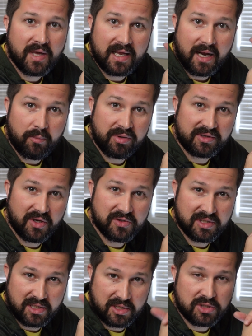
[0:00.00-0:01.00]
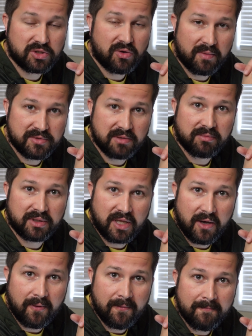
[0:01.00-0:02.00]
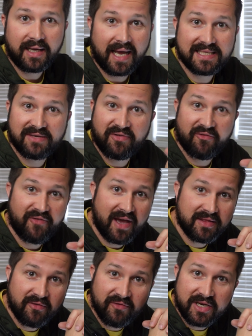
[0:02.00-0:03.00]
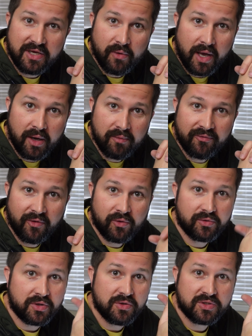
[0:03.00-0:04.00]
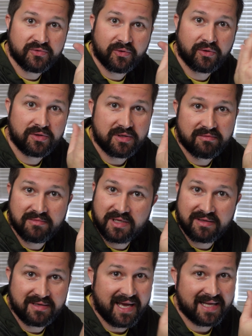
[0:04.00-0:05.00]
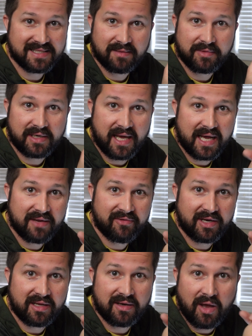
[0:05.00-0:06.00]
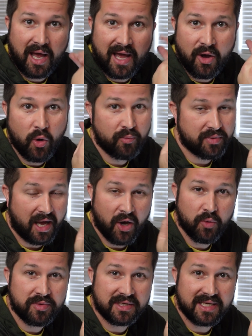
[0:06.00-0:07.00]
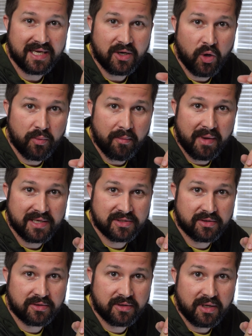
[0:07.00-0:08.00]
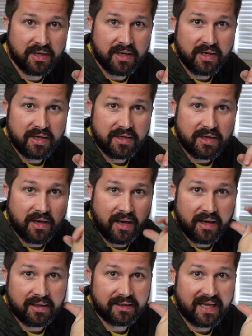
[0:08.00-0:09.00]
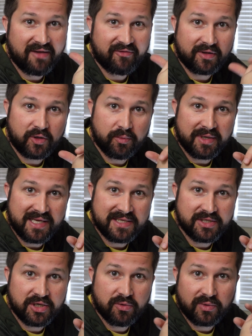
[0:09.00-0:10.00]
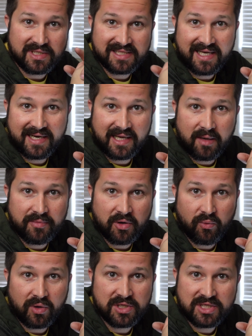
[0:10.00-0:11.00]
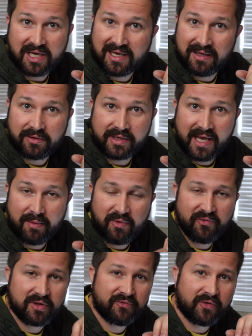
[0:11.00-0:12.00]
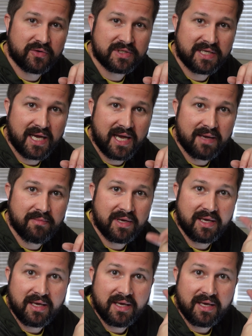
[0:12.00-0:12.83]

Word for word: and I'll put those in the description below. Guys, if you found the video helpful, useful, you got something out of it, and I hope, I hope you did. I hope it makes your uh, life a little bit easier when setting up your one-shot color camera for the first time.